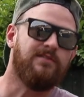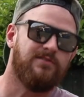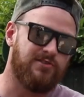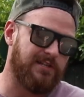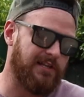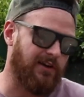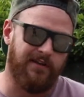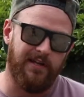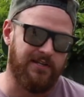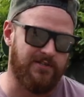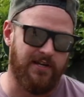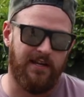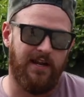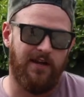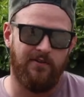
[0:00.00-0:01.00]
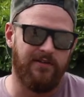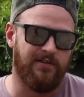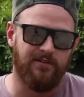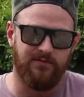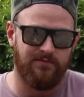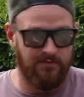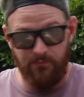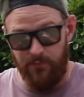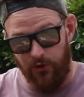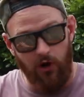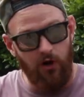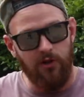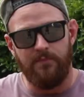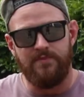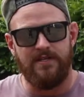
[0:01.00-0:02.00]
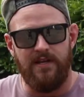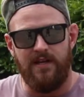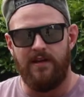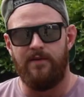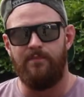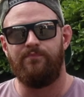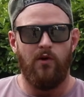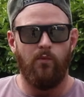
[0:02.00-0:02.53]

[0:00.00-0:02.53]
just click on it and check it out. You'll be all up to date.